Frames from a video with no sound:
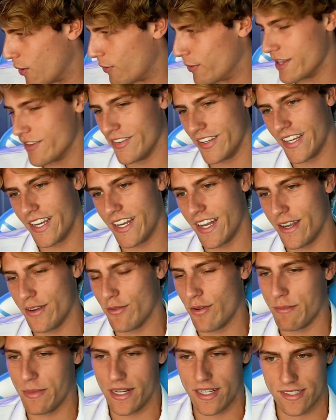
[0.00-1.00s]
won't even get into
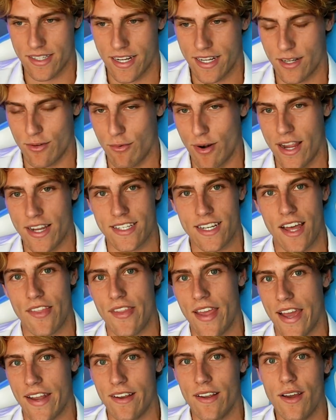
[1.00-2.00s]
it because I could rant on
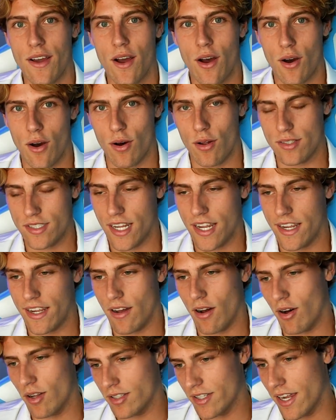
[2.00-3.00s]
that all day,
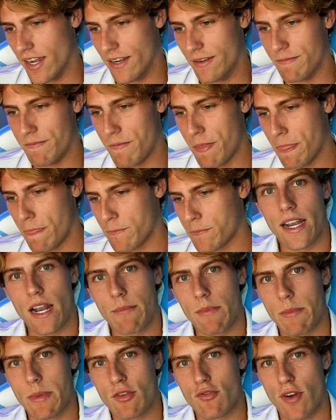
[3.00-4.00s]
all night. Again, I'm
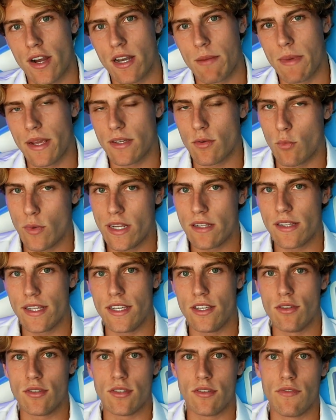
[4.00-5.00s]
gonna be trying to make weekly
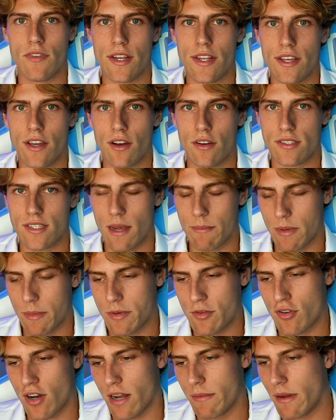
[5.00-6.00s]
YouTube videos. I'm gonna
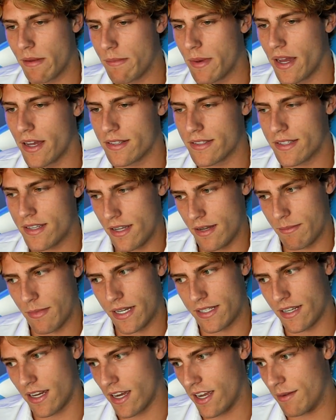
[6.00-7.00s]
be trying my best. My
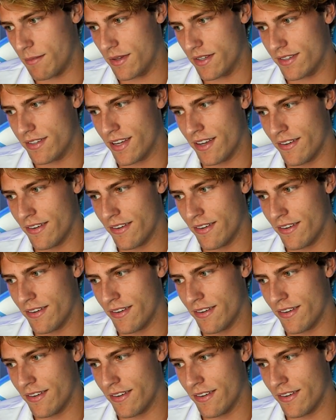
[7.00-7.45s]
time is